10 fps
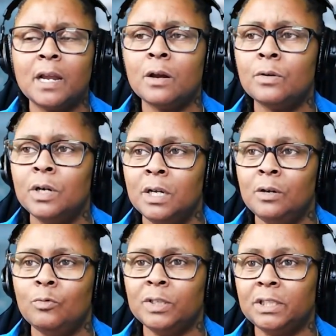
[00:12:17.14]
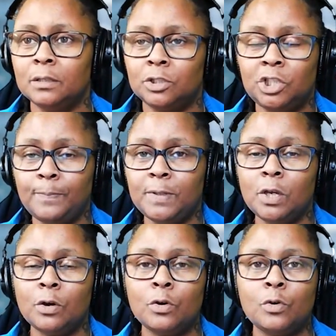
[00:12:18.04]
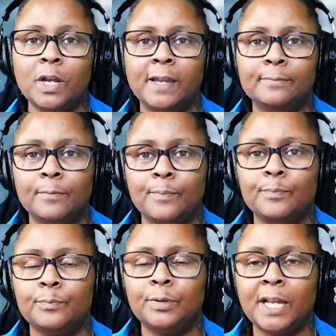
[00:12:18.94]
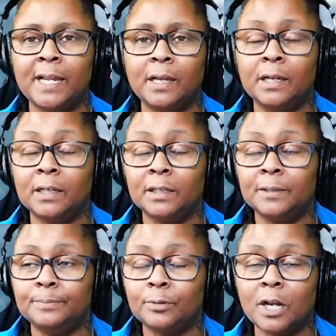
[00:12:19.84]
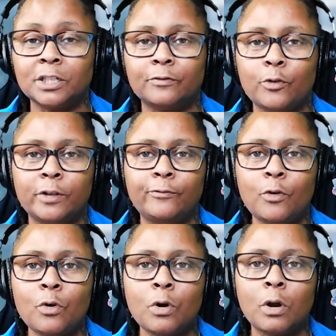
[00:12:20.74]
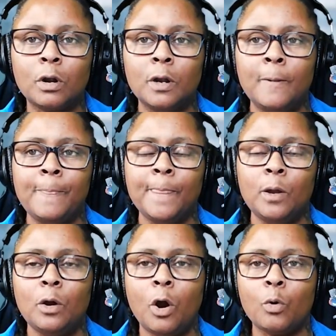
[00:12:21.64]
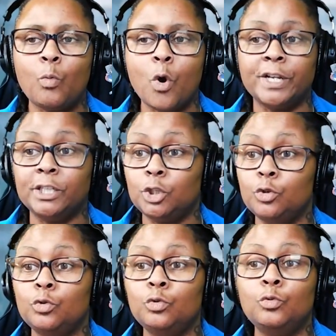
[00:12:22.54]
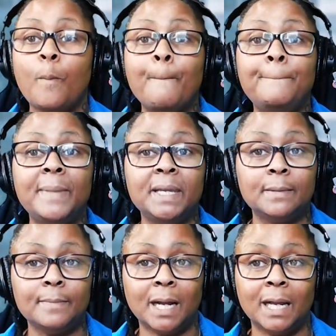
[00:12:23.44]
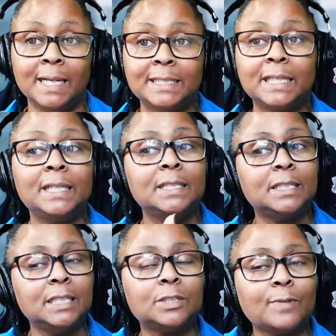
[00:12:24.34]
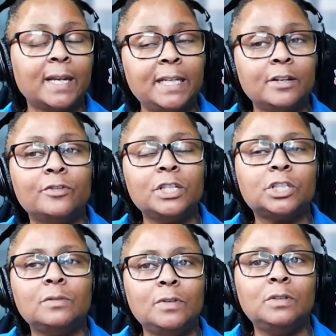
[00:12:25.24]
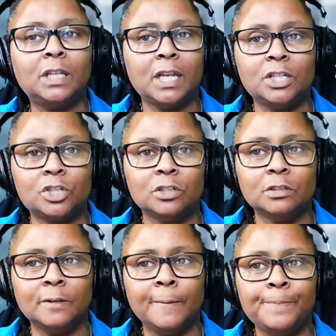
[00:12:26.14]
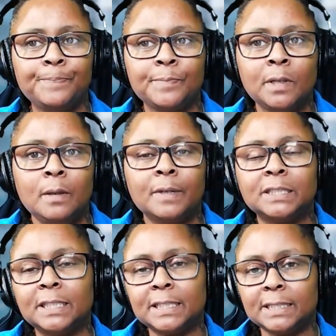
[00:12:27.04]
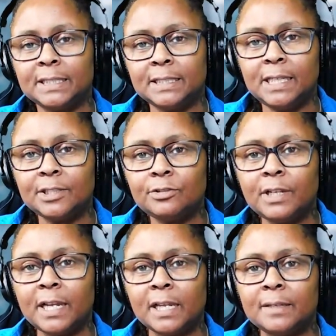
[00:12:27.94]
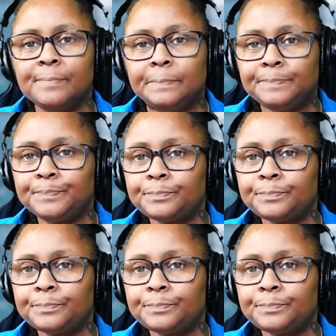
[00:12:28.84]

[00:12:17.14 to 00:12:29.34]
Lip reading: Now, what Shippeo and Project 44 are wanting to minimize is this right here, this communication. Because as I said yesterday,